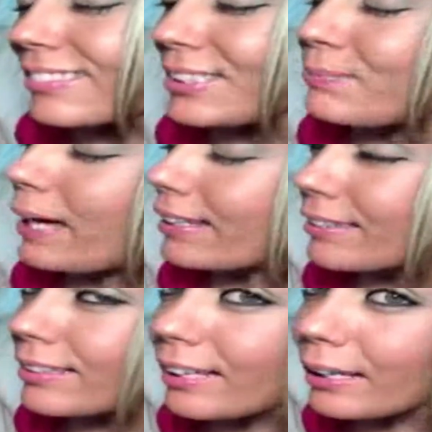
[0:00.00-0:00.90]
it was back in
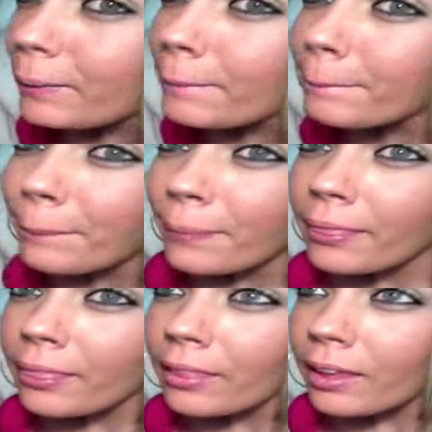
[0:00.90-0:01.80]
the day.
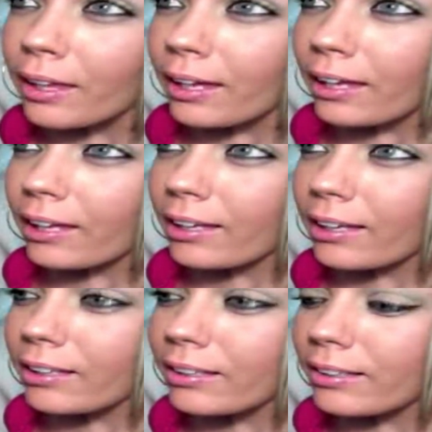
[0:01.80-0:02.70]

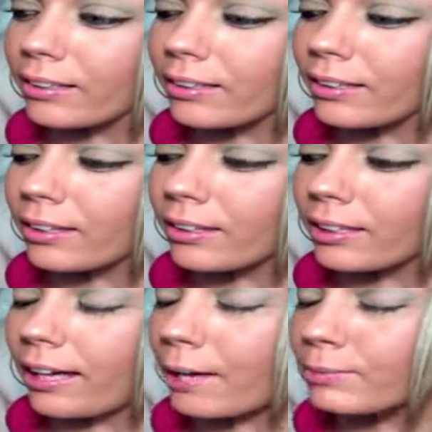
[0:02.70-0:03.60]
And
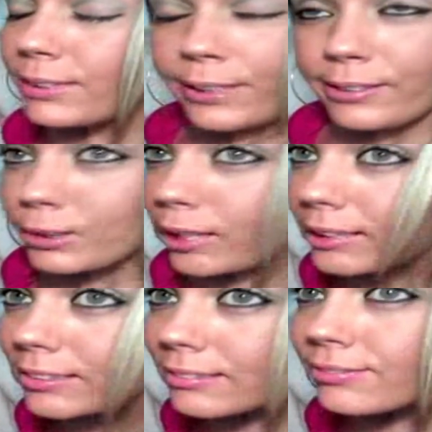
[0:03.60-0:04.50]
the guy was very
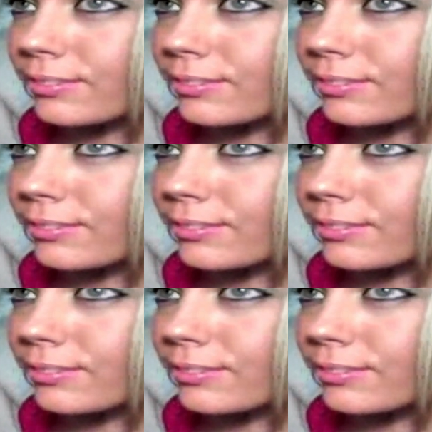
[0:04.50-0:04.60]
attractive.